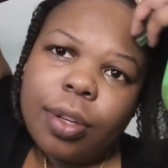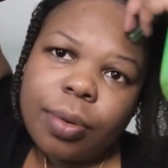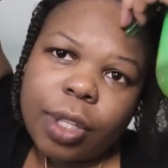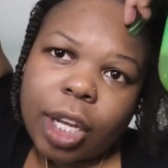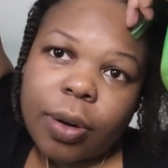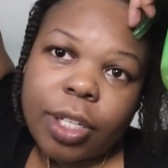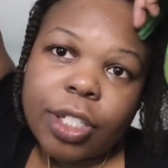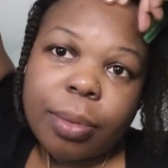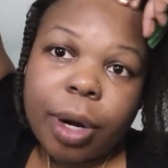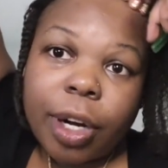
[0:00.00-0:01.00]
With a
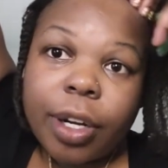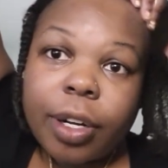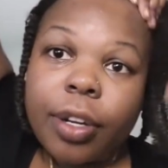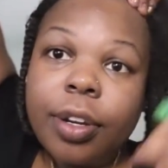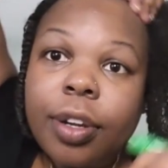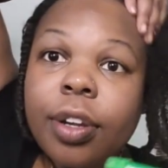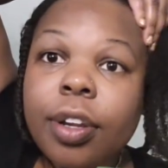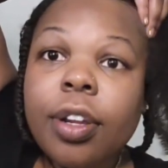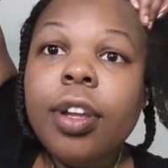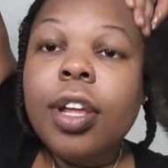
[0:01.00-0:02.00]
question mark.
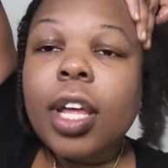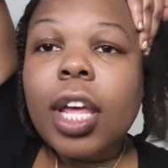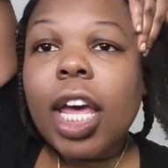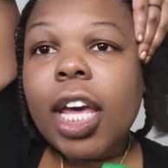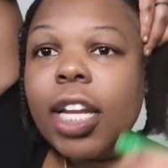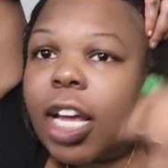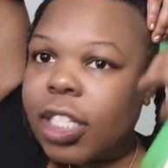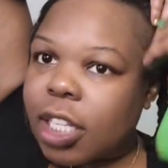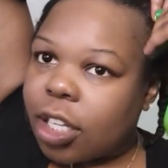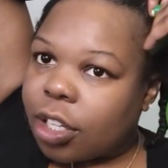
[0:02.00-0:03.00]
And I
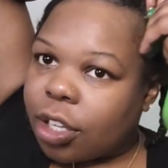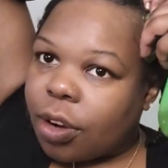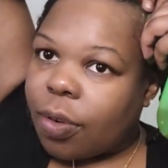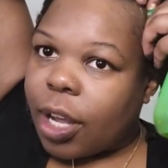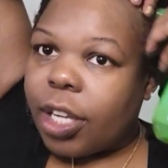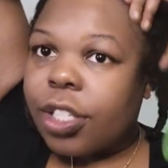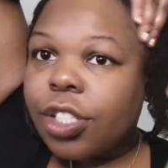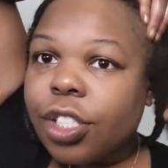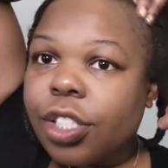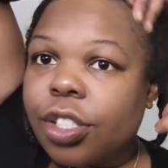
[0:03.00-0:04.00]
said, you know what?
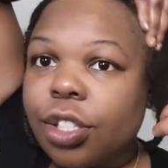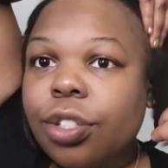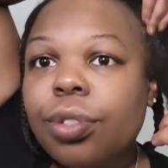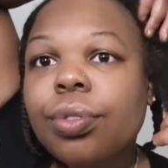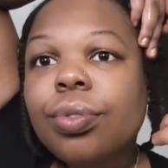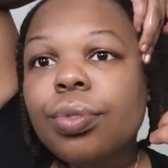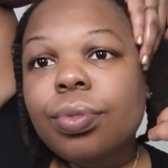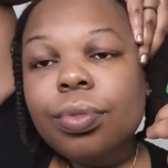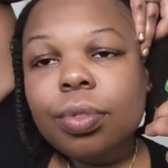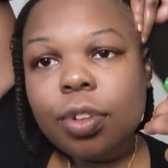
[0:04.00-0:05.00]
Just
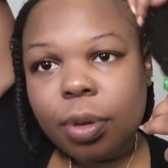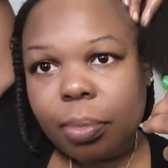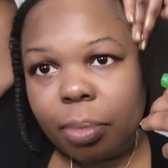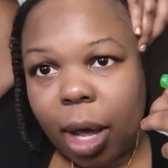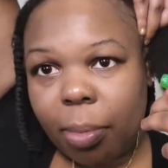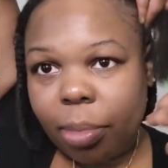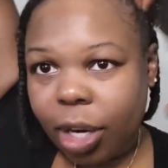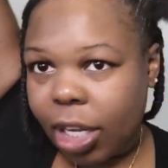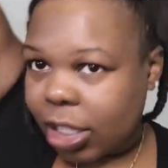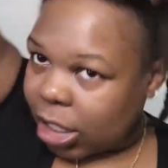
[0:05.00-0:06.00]
do my
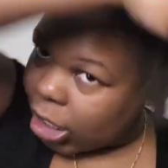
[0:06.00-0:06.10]
braids